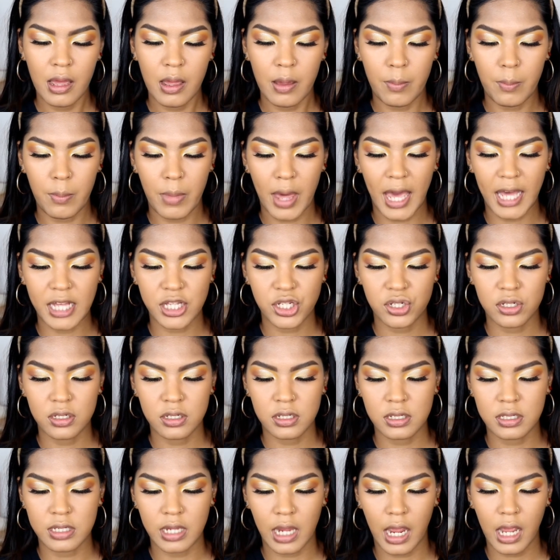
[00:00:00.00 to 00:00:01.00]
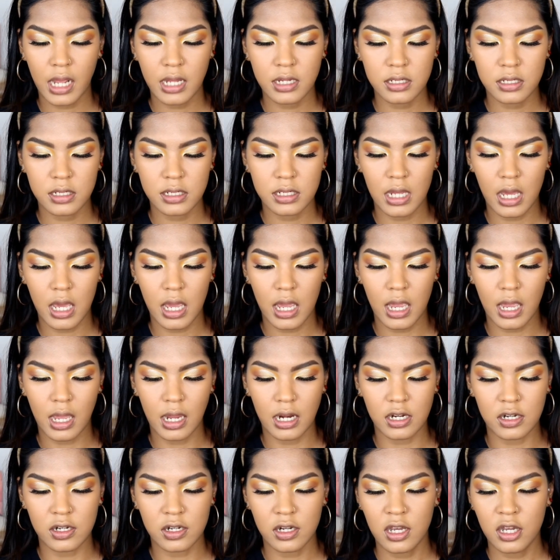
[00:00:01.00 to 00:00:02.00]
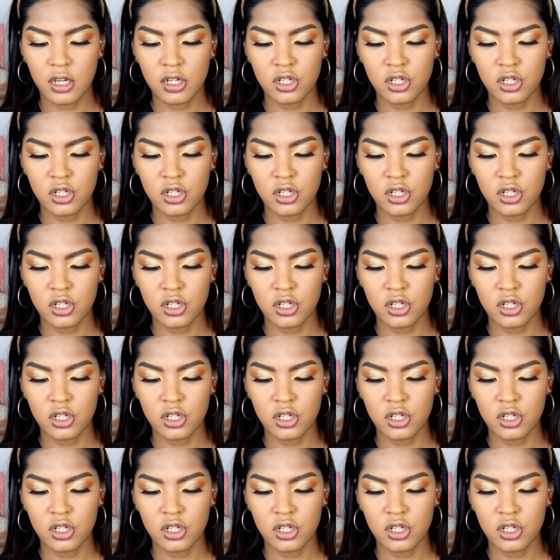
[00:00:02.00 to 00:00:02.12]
Match Stix in